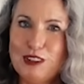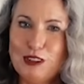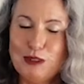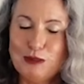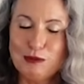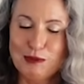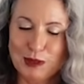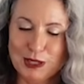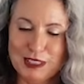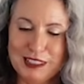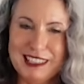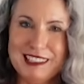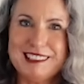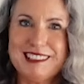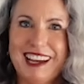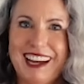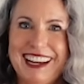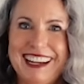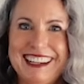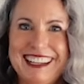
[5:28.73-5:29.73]
you really
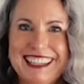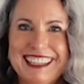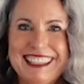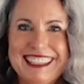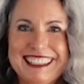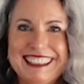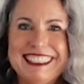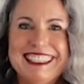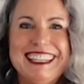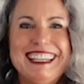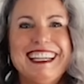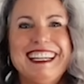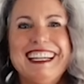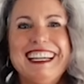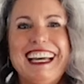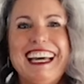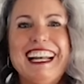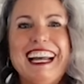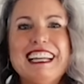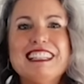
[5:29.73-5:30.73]
tight in.
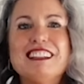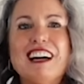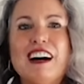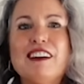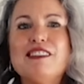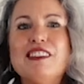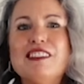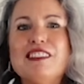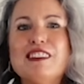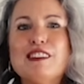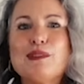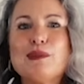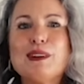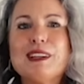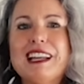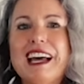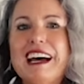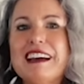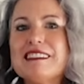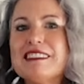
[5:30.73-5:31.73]
And I love that this
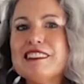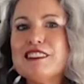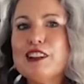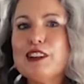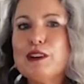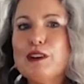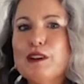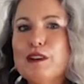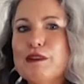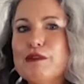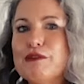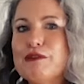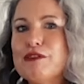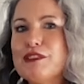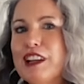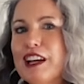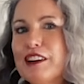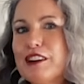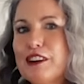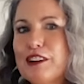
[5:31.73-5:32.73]
one has a little
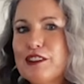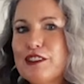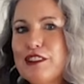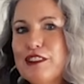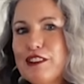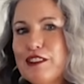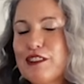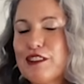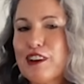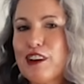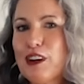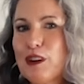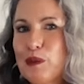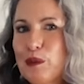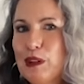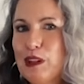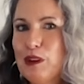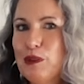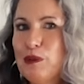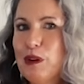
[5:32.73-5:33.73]
flutter to the skirt
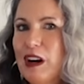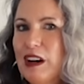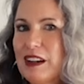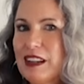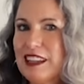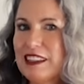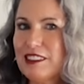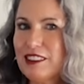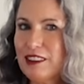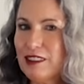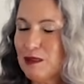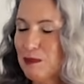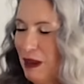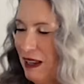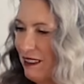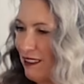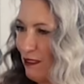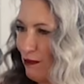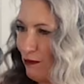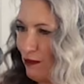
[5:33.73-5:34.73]
when you walk. It just
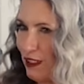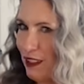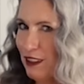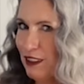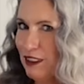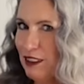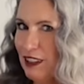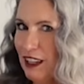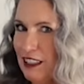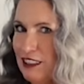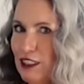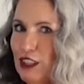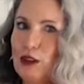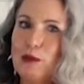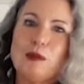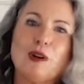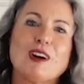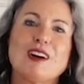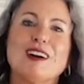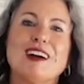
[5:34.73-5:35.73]
makes it feel a little
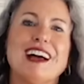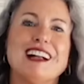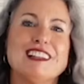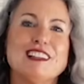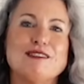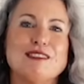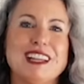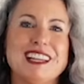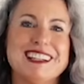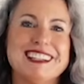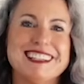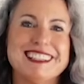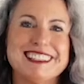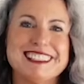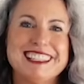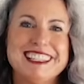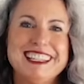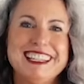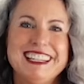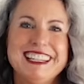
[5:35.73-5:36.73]
more elevated.
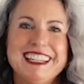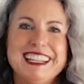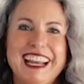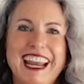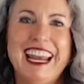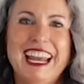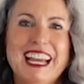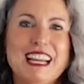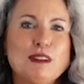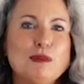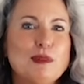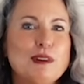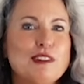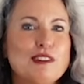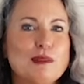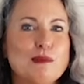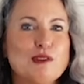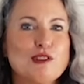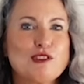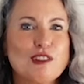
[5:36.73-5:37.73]
And with
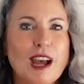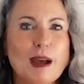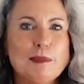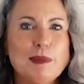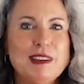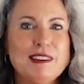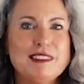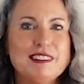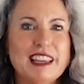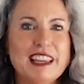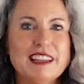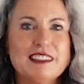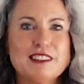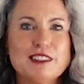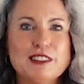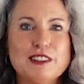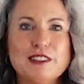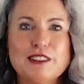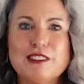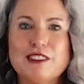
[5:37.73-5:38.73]
some strappy
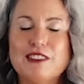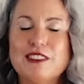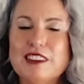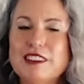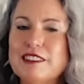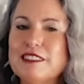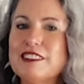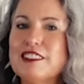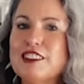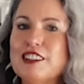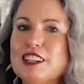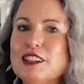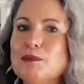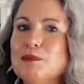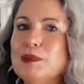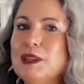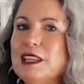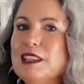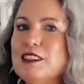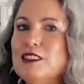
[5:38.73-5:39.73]
sandals, this could
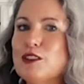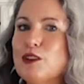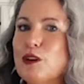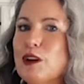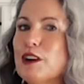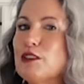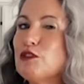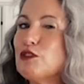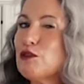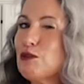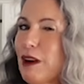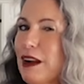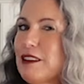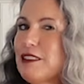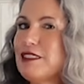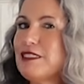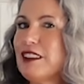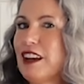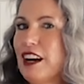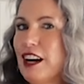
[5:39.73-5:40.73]
be your
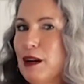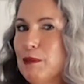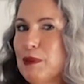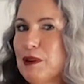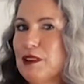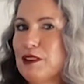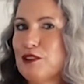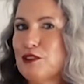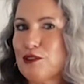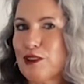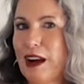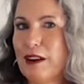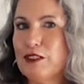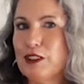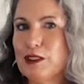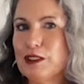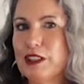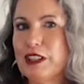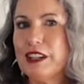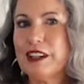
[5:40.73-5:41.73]
dressed up
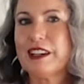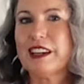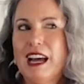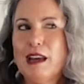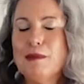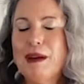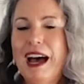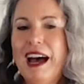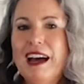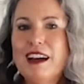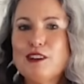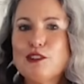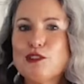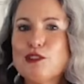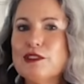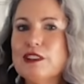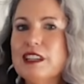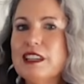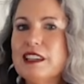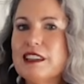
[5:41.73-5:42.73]
travel look. I'm
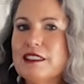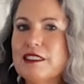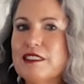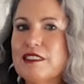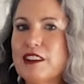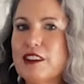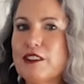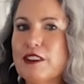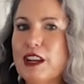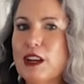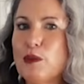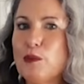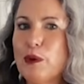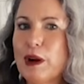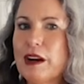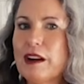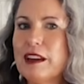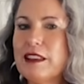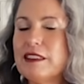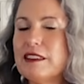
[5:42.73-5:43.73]
actually considering
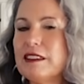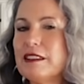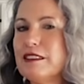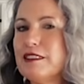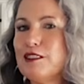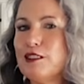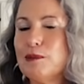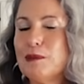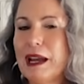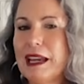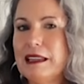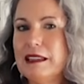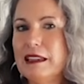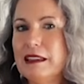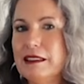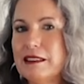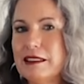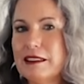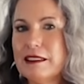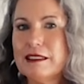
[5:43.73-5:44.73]
wearing this to my
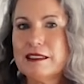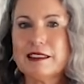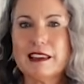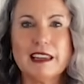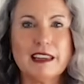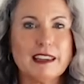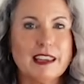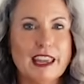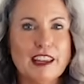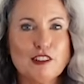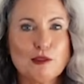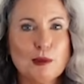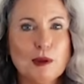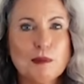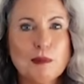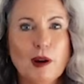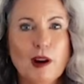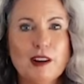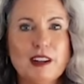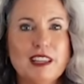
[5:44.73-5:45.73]
niece's
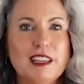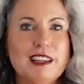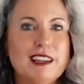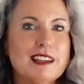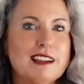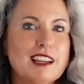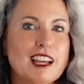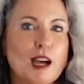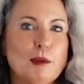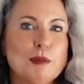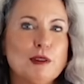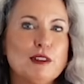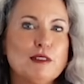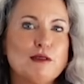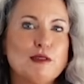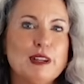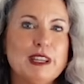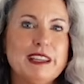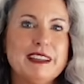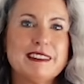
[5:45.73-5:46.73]
engagement party in a couple of
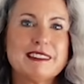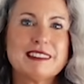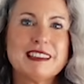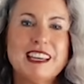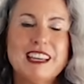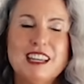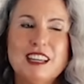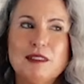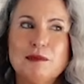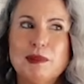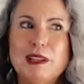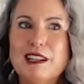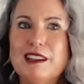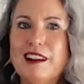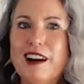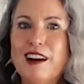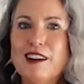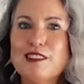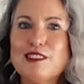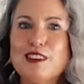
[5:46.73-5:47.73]
weeks, but it
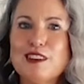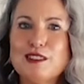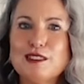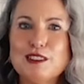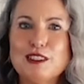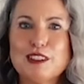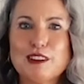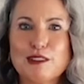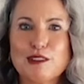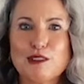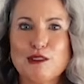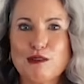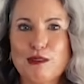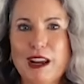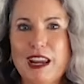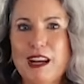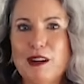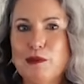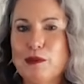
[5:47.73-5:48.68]
also looks great